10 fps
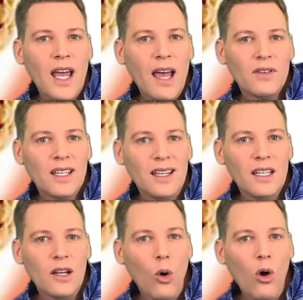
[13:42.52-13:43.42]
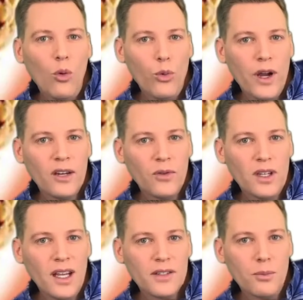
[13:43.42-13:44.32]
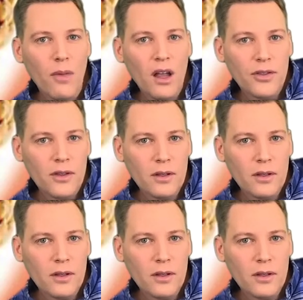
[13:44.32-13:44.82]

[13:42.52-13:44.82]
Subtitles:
have to eat all brand for the next month.